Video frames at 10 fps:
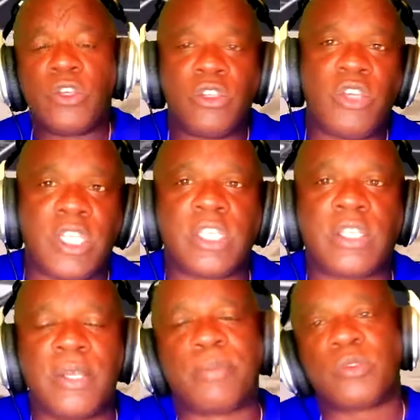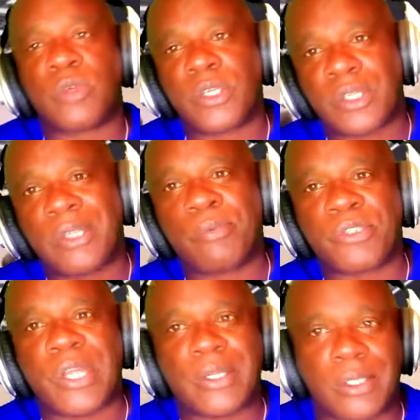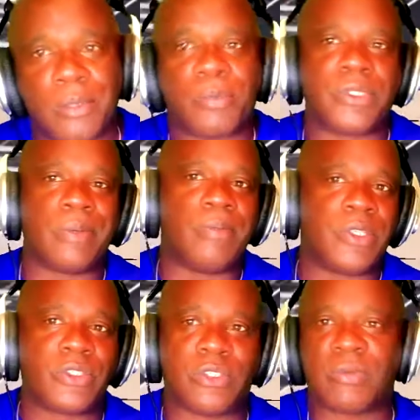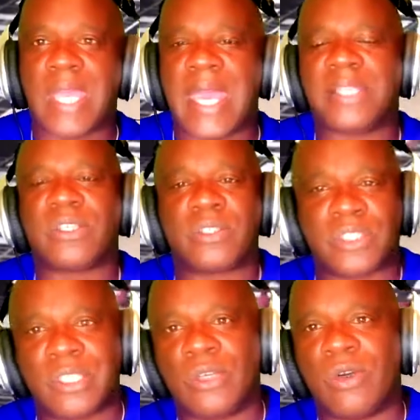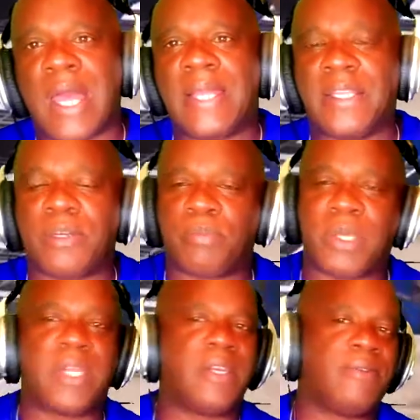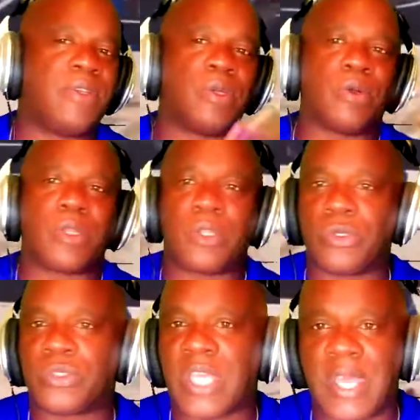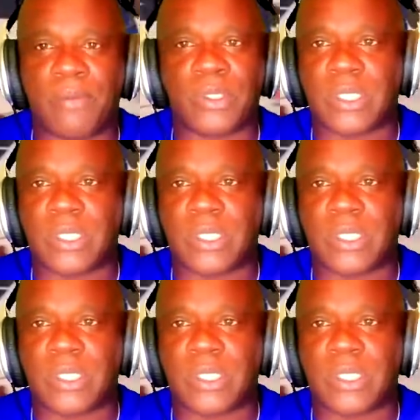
you get the Clippers. Well, the Clippers are the Clippers. They're missing some guys. They're still highly competitive. The close game with the